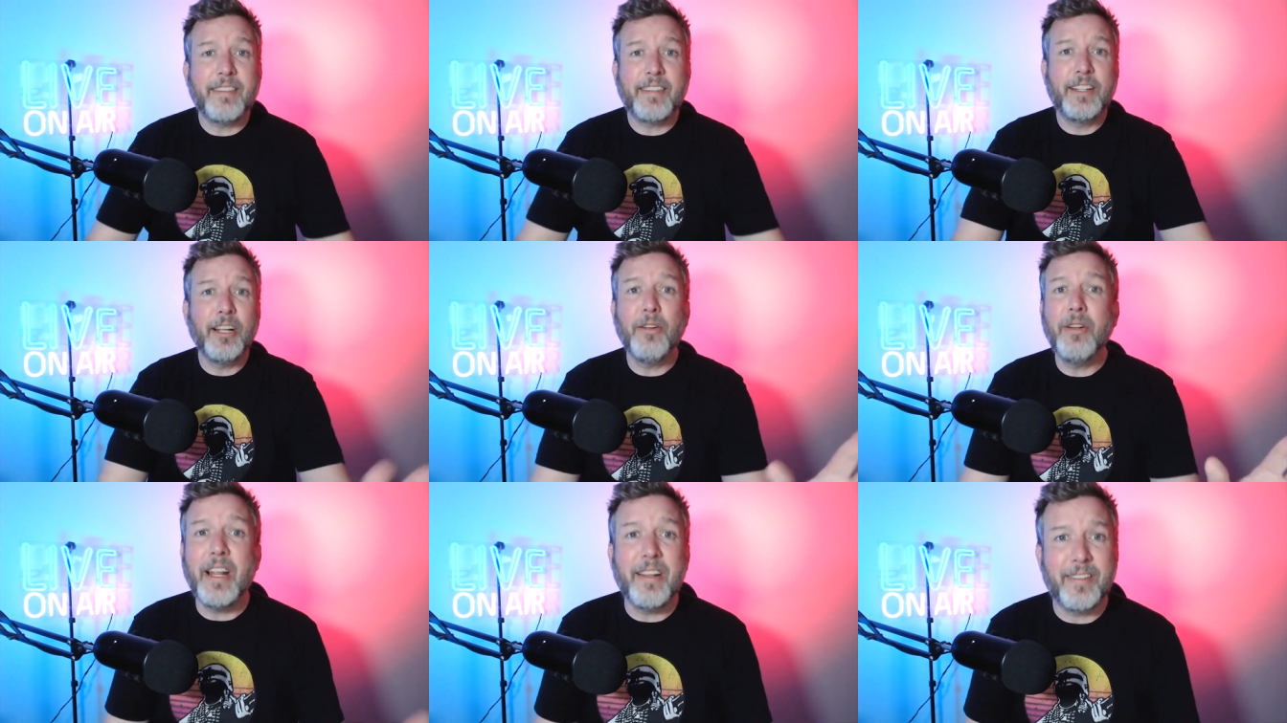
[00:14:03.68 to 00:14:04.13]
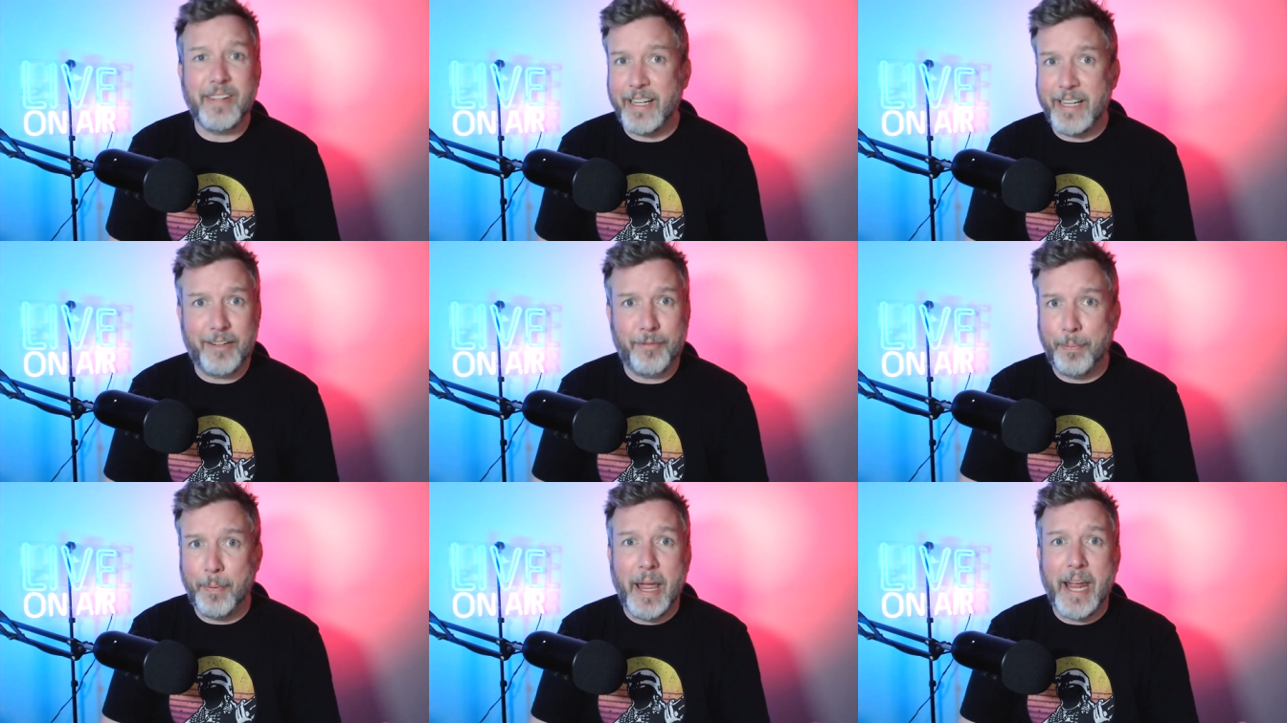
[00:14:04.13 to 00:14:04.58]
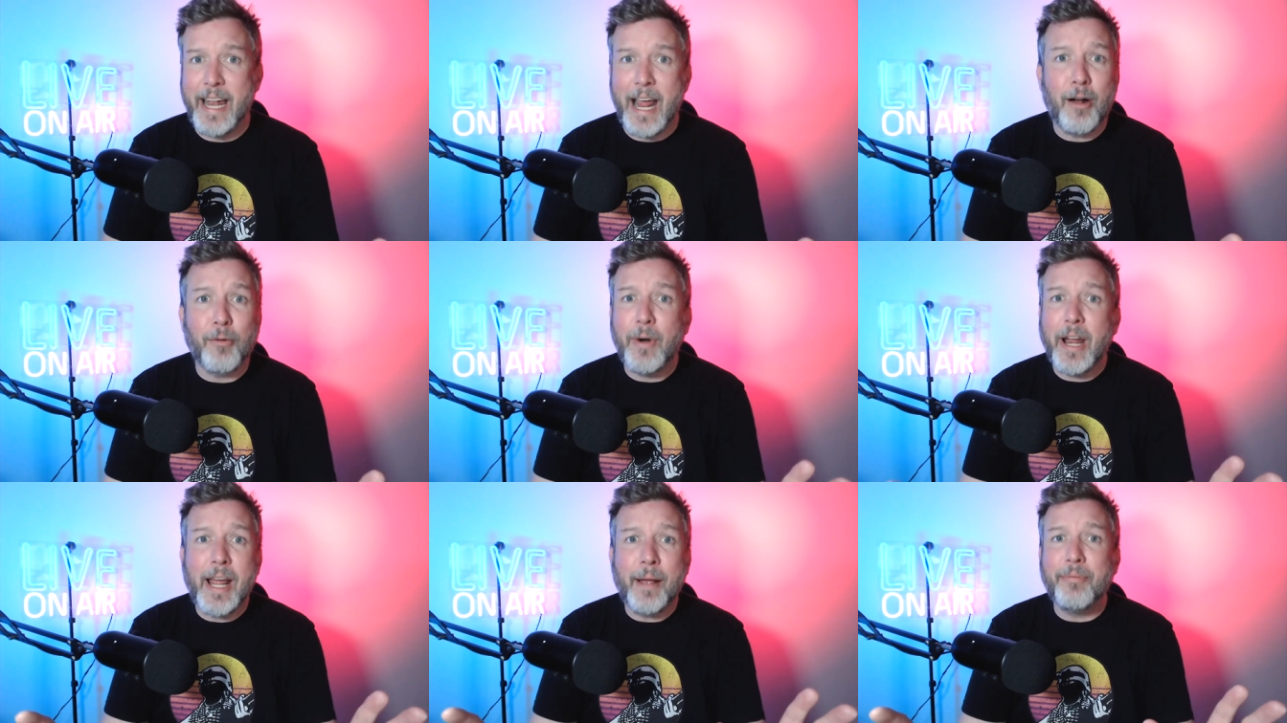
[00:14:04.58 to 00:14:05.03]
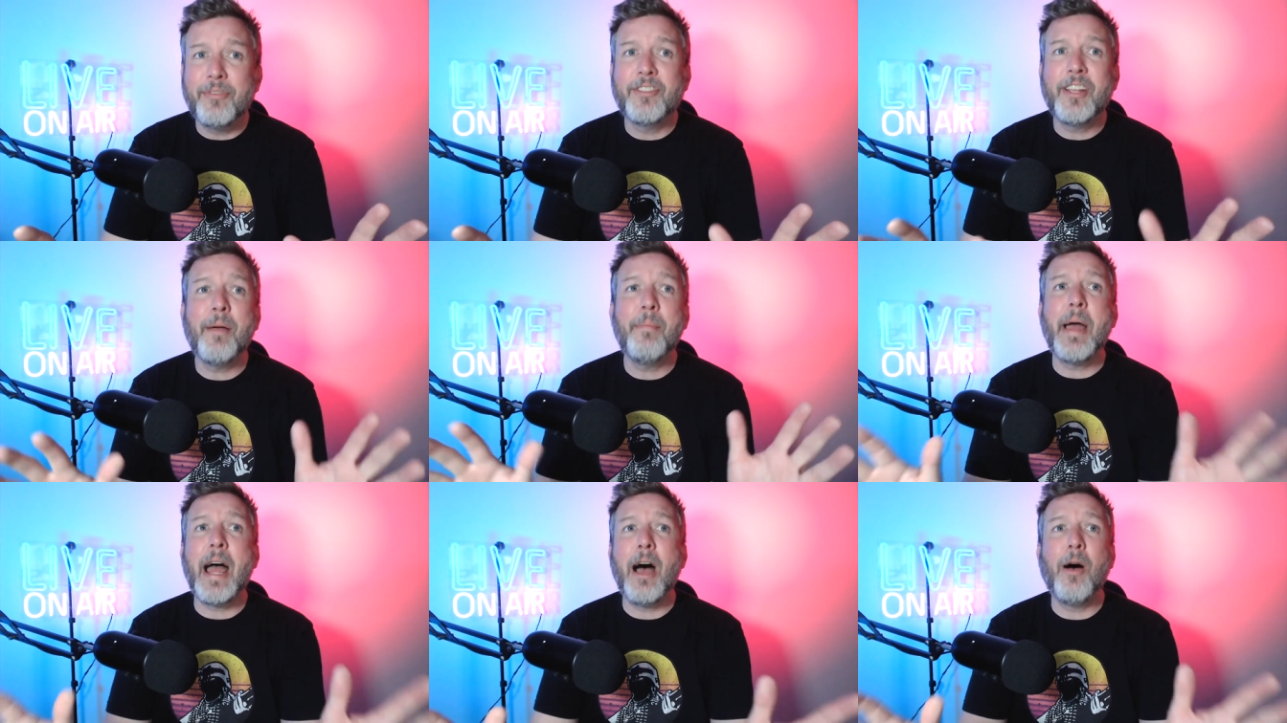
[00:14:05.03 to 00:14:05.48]
That still doesn't explain how Ray Epps
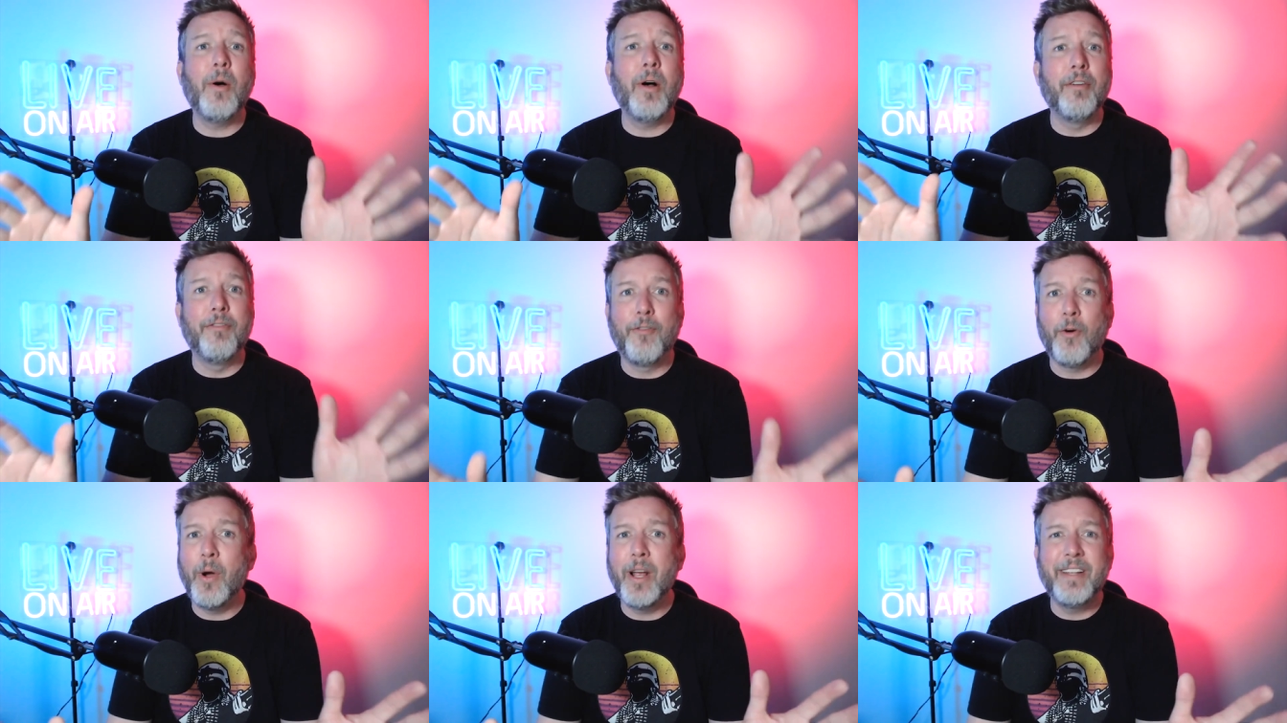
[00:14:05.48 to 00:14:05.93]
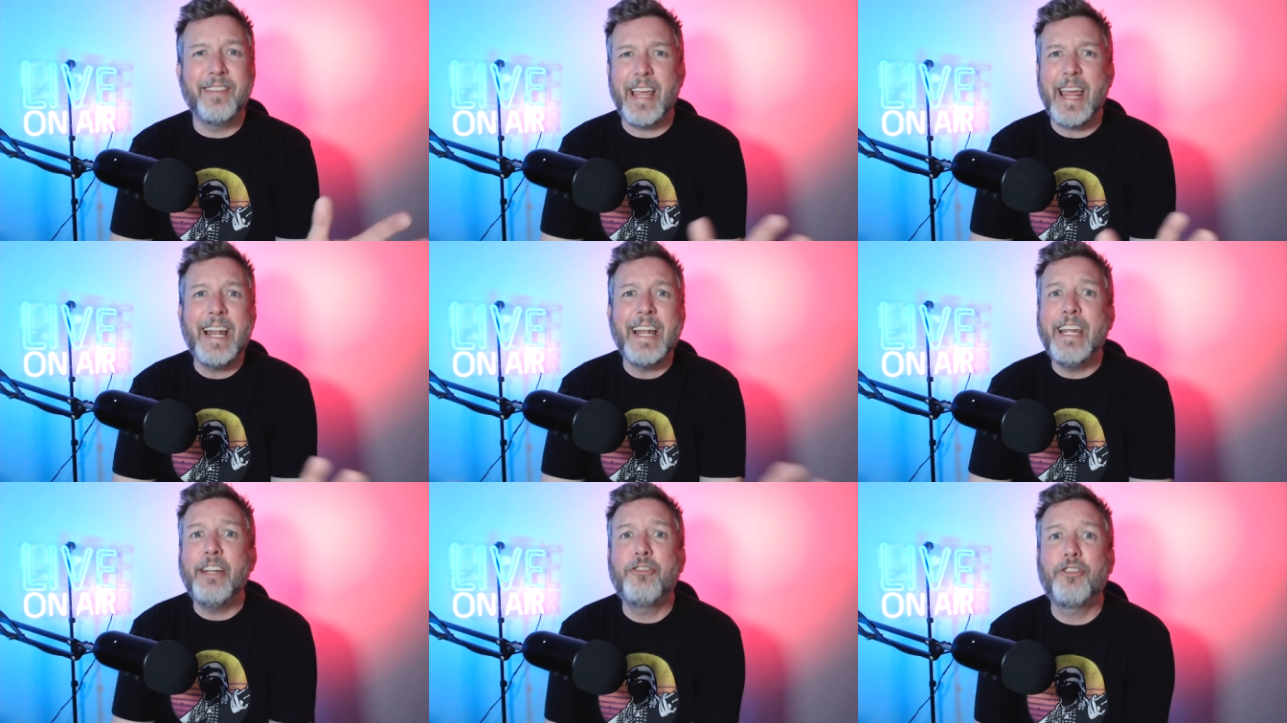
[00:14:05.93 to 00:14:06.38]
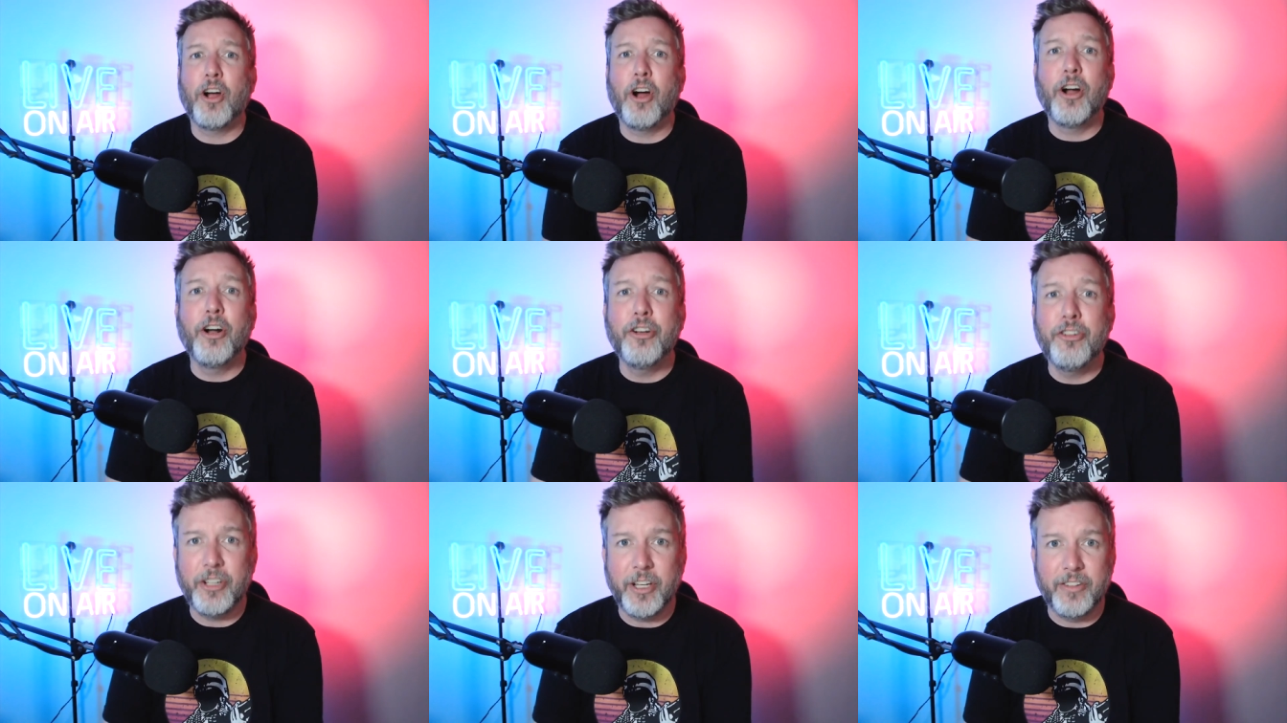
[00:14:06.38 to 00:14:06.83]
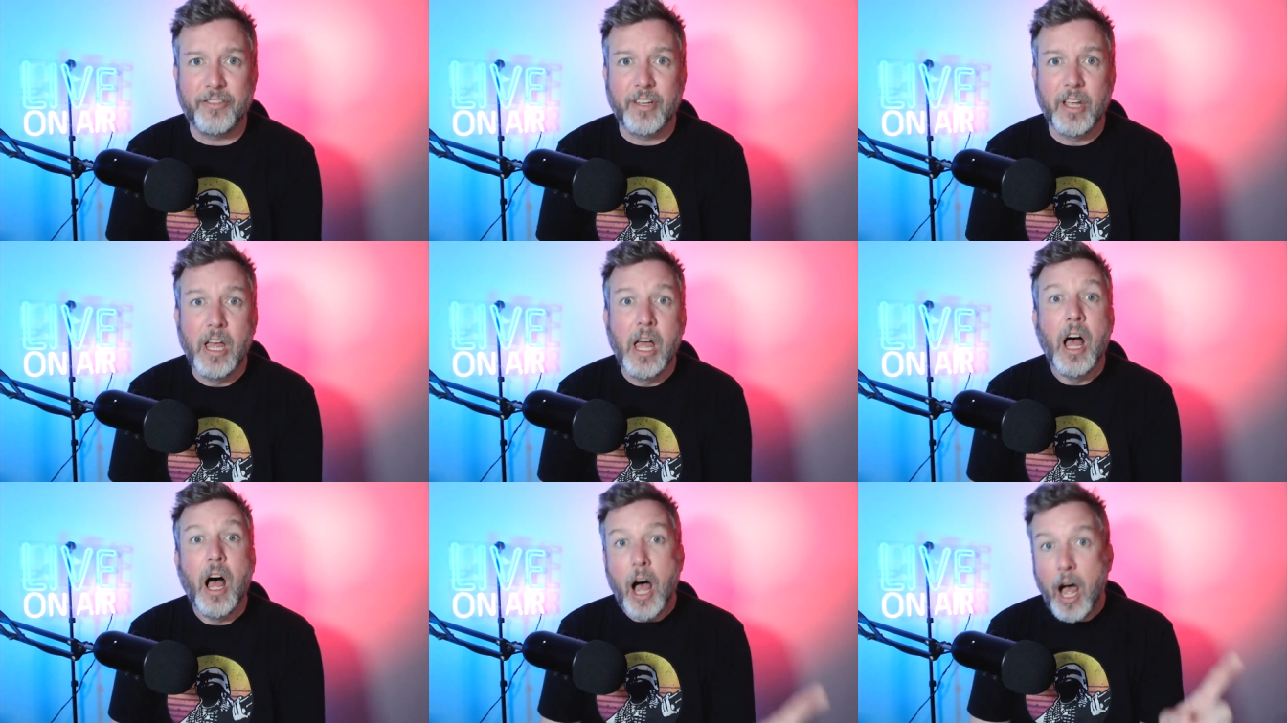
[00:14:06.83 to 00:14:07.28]
somehow avoids any charges,